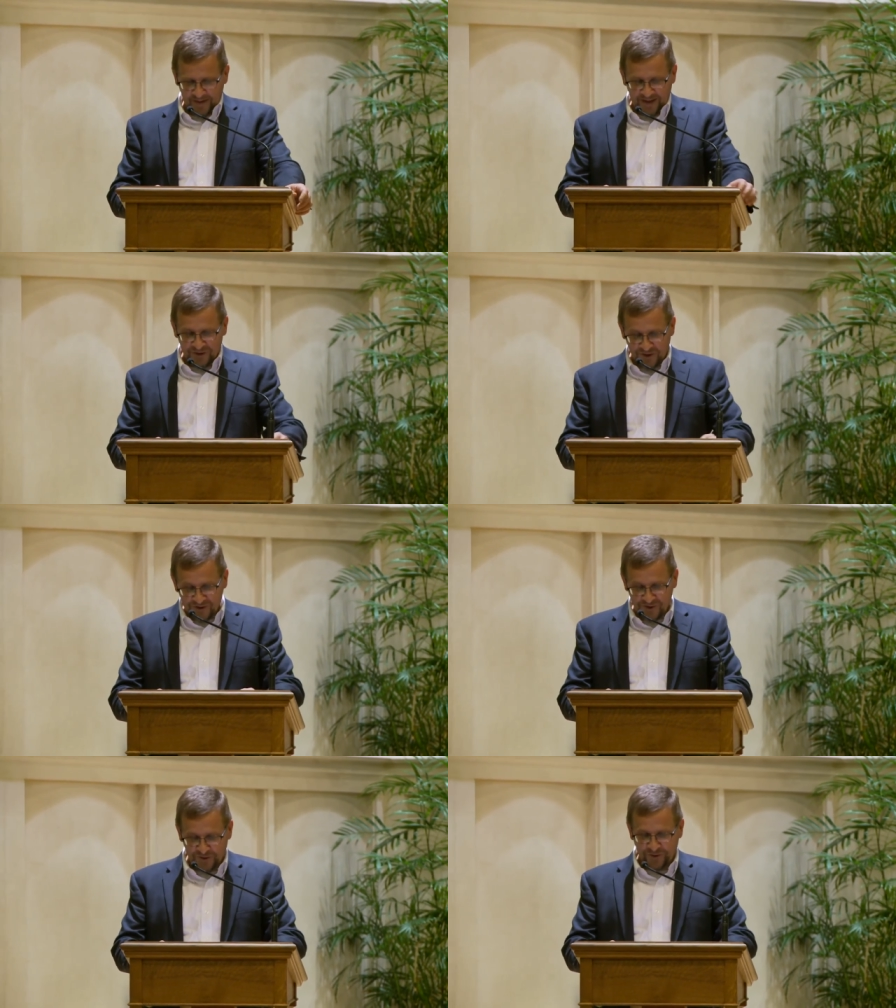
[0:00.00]
I should
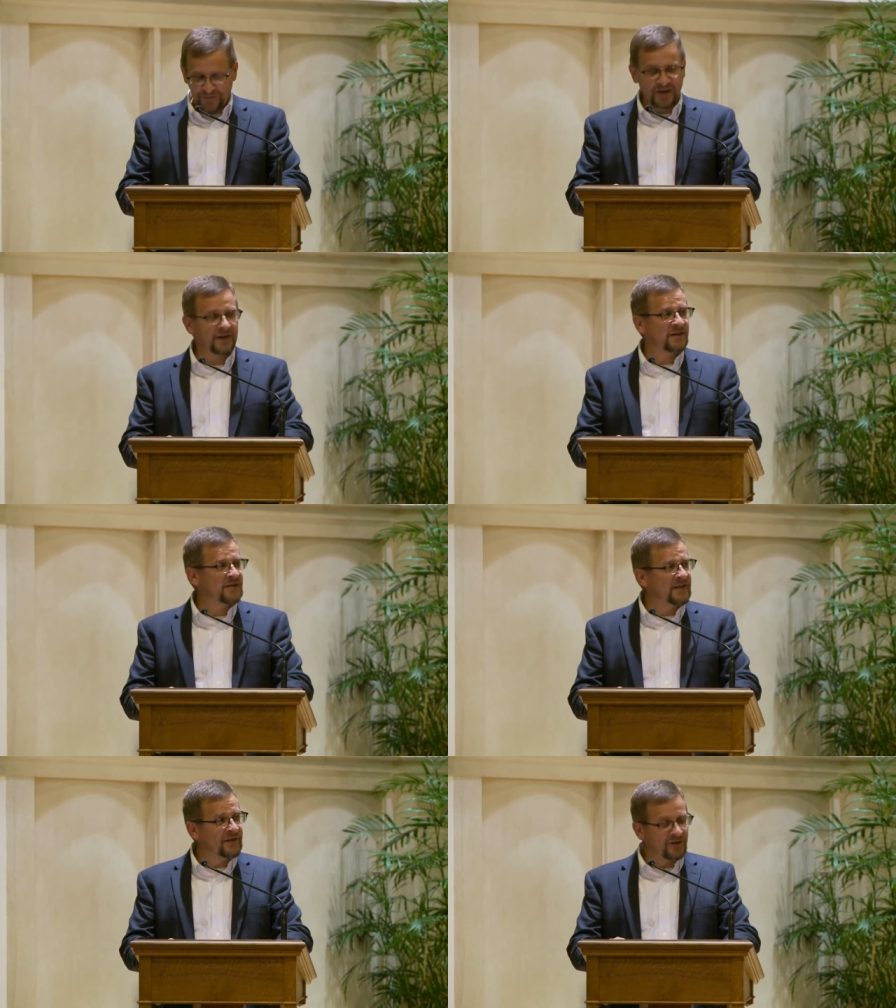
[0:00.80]
also note that a
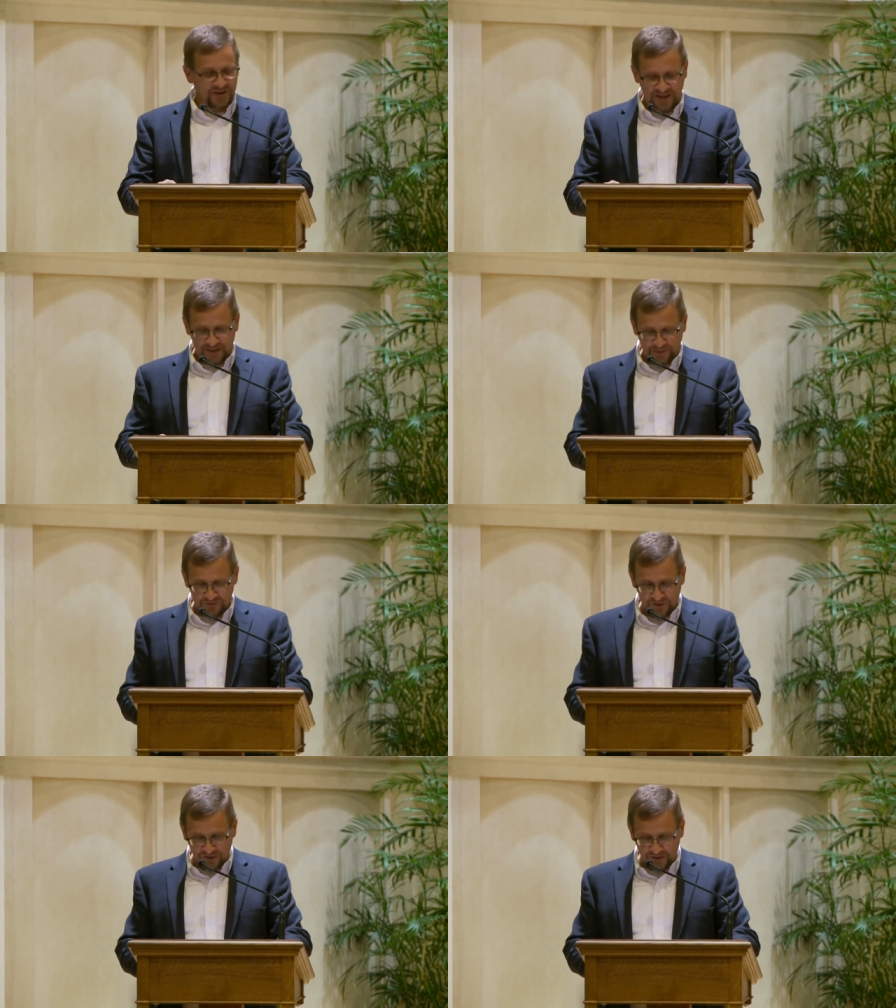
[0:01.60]
senior team of
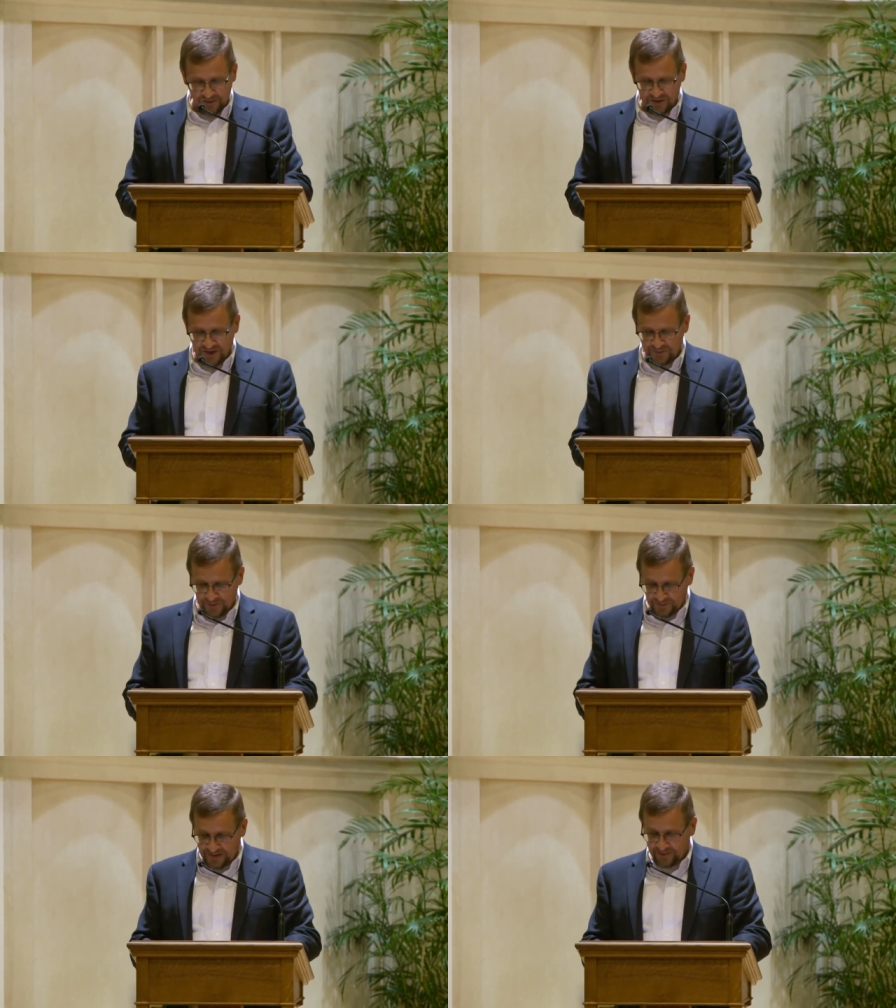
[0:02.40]
scholars has
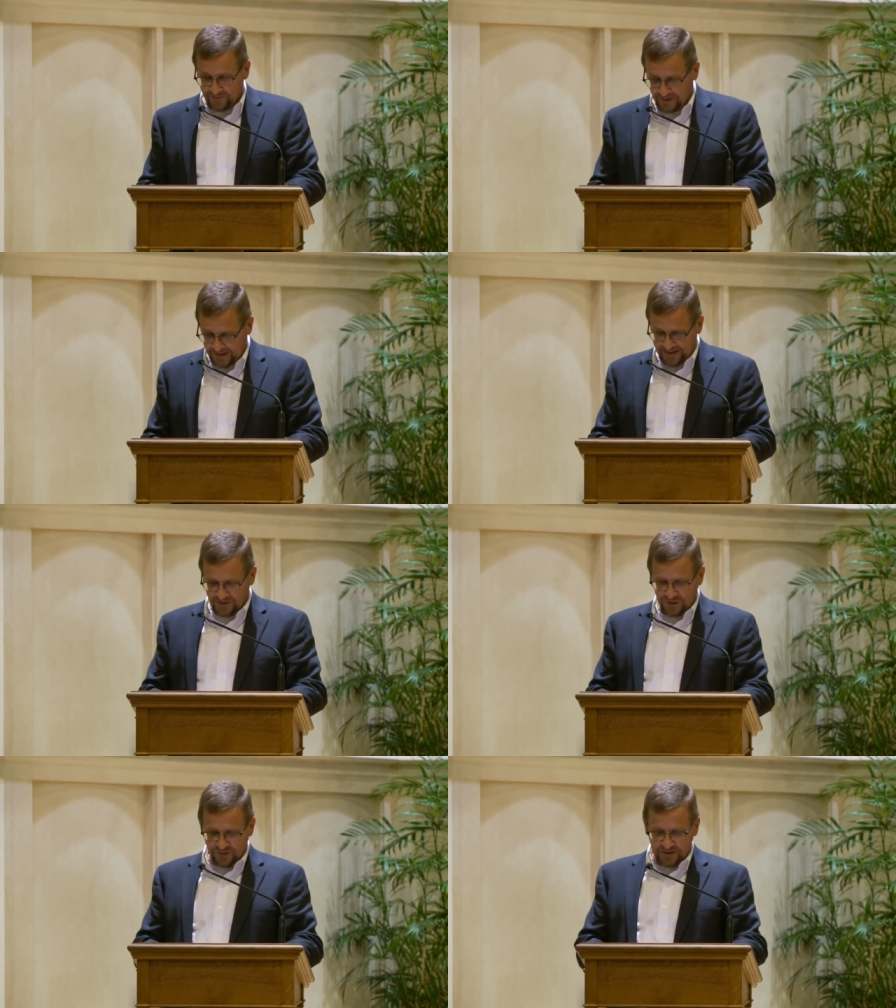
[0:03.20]
been meeting for the
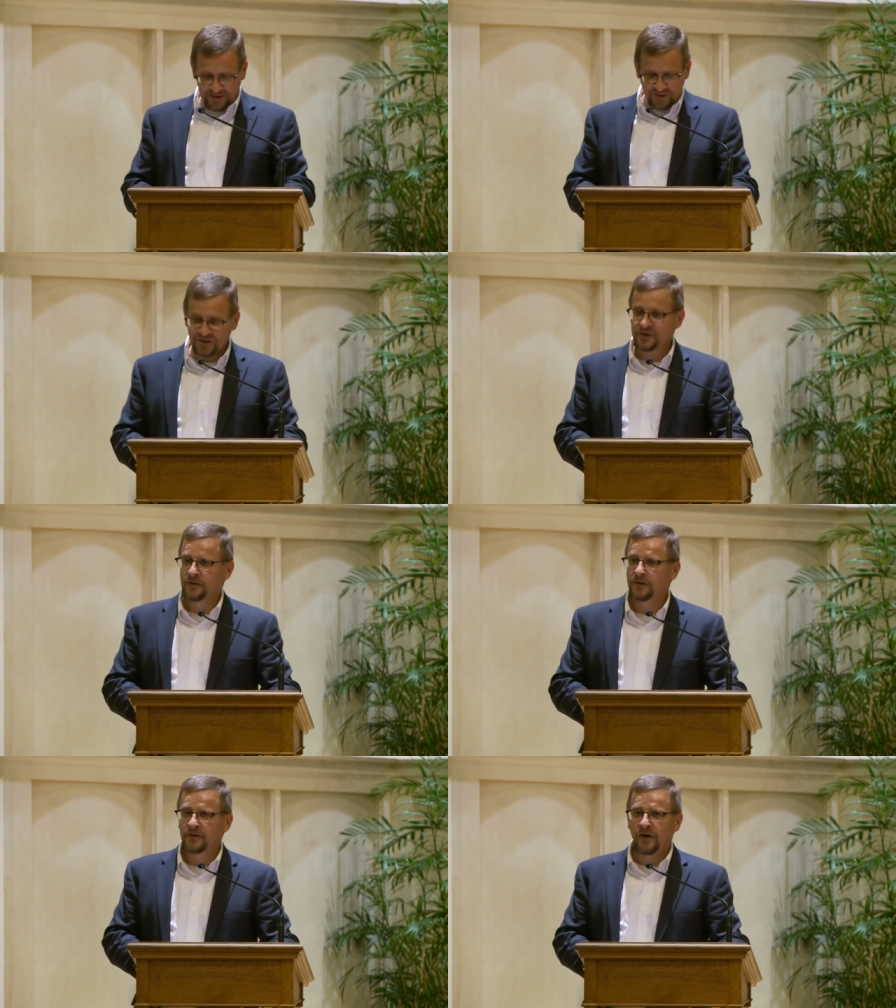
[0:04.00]
last two years to
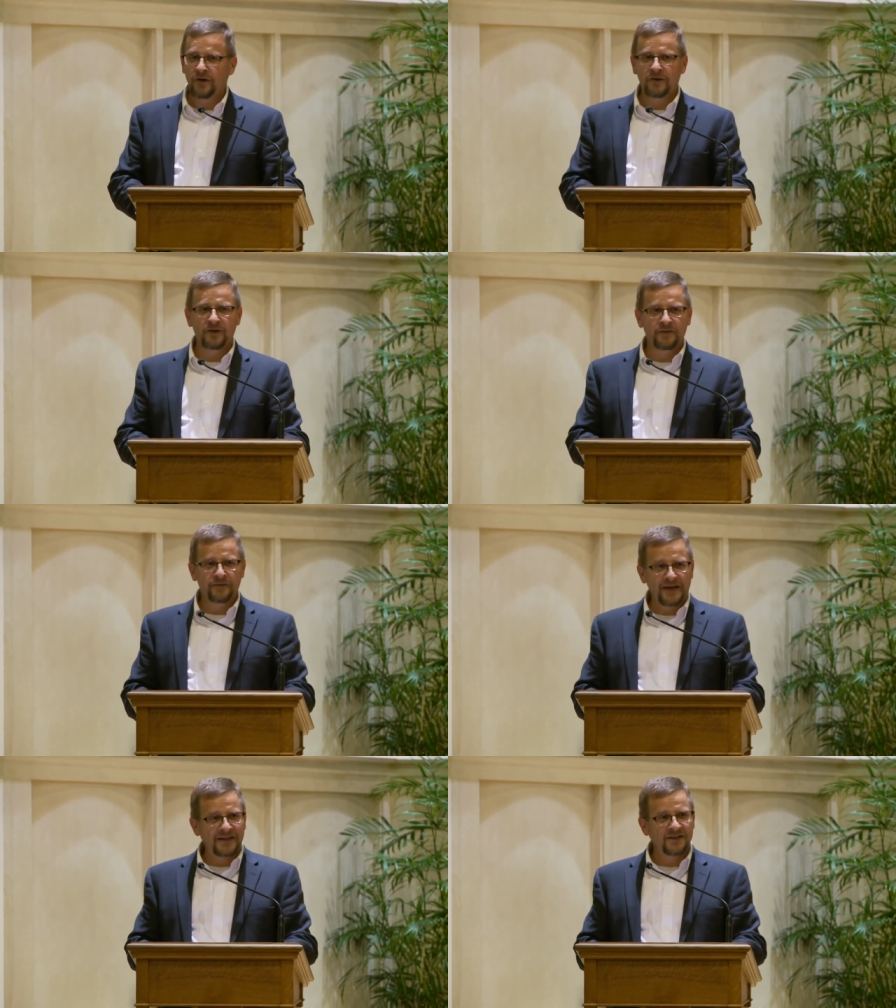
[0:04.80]
look hard and
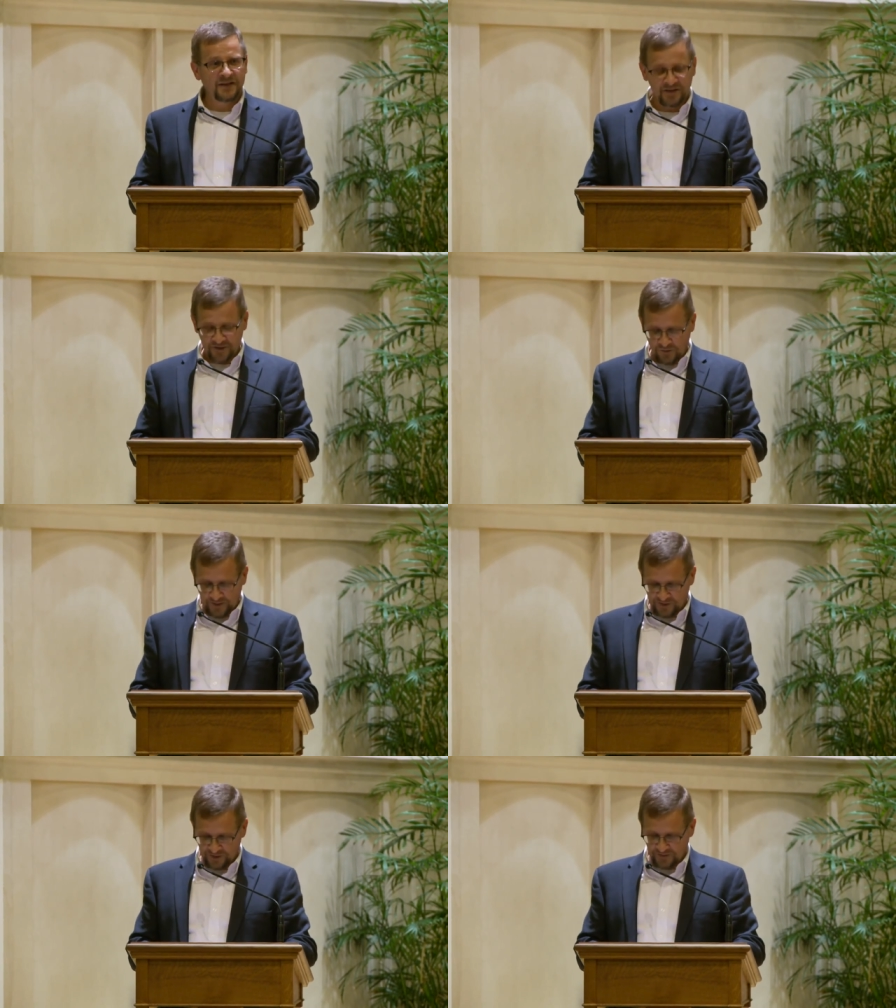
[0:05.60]
fast at these
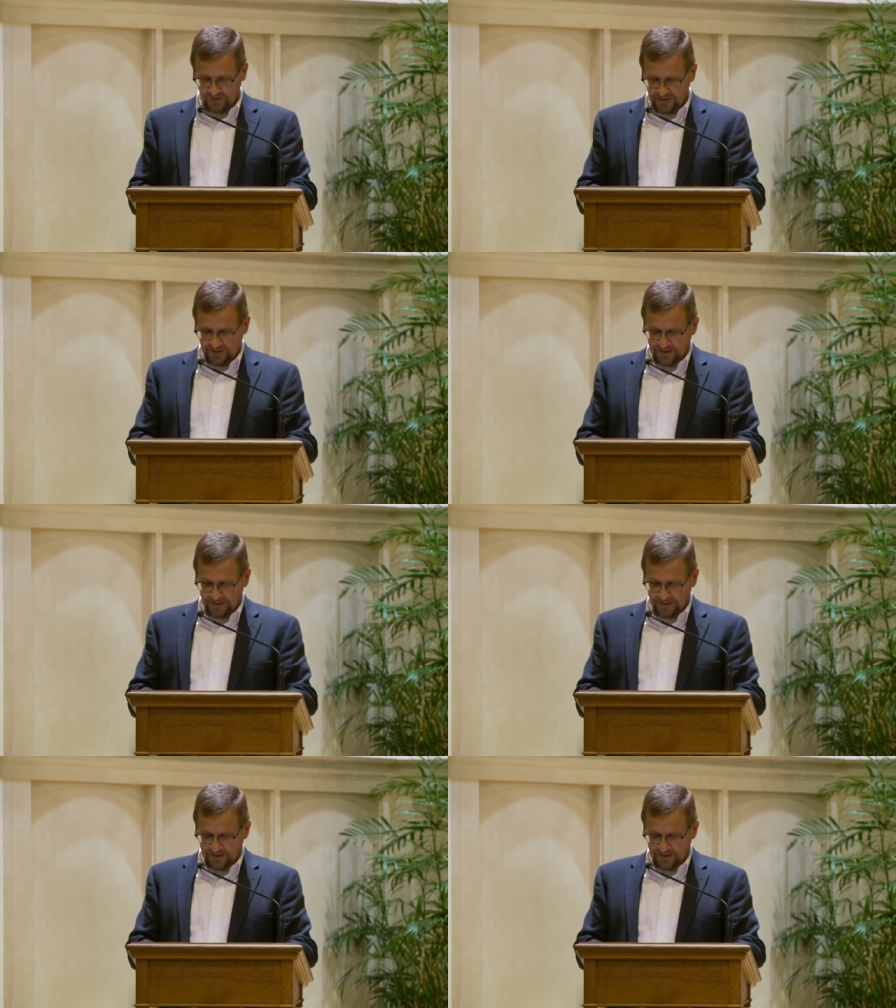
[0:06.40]
questions.